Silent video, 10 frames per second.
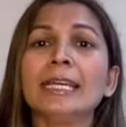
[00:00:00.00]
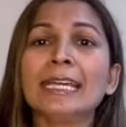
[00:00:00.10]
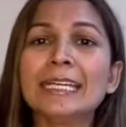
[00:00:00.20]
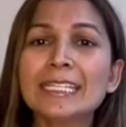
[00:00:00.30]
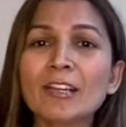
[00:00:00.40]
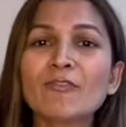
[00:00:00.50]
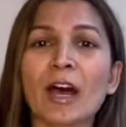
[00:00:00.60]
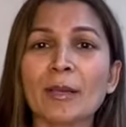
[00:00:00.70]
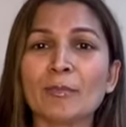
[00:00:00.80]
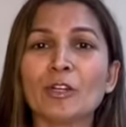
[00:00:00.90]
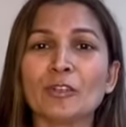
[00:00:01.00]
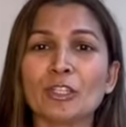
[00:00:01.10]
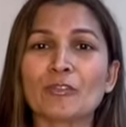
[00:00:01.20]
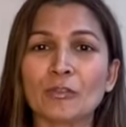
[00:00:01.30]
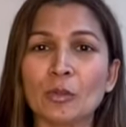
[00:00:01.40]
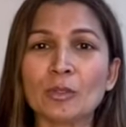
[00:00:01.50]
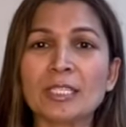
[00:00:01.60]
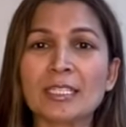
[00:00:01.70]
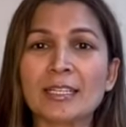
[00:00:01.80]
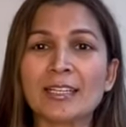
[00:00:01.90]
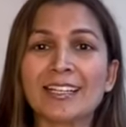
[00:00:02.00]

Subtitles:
Eating fiber-rich foods